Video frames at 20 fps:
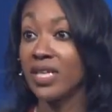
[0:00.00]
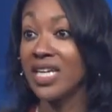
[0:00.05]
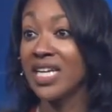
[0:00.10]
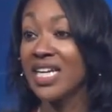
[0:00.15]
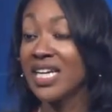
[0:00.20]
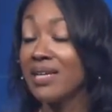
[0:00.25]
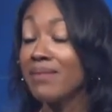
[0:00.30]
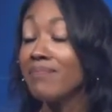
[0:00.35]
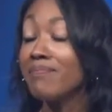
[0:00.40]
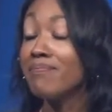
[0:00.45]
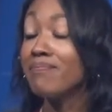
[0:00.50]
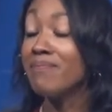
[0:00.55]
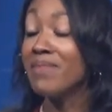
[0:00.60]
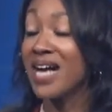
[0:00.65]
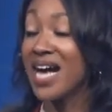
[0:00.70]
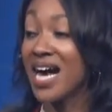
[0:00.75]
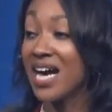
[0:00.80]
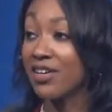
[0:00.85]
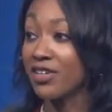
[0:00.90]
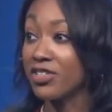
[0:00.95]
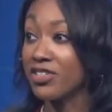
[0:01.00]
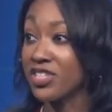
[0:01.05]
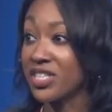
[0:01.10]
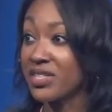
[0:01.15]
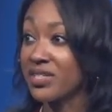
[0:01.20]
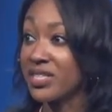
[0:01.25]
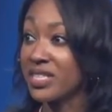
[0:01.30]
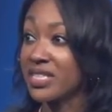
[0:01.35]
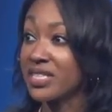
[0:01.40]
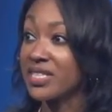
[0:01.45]
It matters
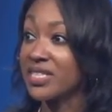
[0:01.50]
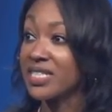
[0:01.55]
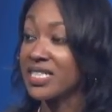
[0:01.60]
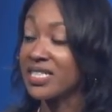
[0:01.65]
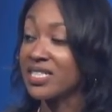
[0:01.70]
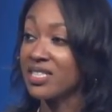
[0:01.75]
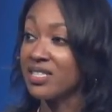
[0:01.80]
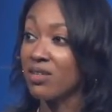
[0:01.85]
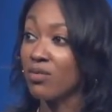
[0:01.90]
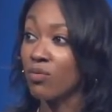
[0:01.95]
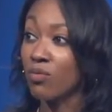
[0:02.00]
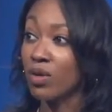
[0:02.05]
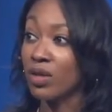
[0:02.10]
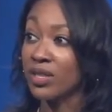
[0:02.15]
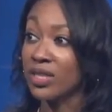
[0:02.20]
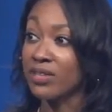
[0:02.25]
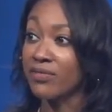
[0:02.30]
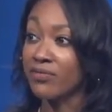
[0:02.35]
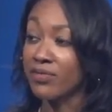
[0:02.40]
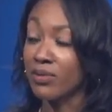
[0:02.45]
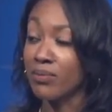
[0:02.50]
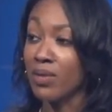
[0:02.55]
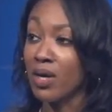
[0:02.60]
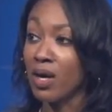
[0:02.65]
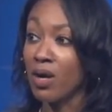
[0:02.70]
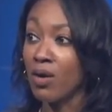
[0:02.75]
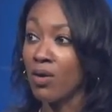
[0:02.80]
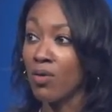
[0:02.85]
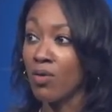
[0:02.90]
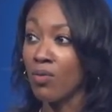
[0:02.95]
in this season of working from
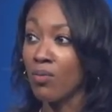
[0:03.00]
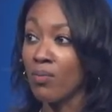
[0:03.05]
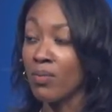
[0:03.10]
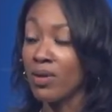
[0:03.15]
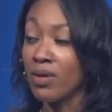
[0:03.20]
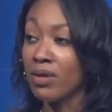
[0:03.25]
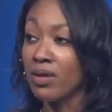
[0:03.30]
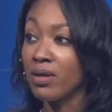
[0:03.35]
home.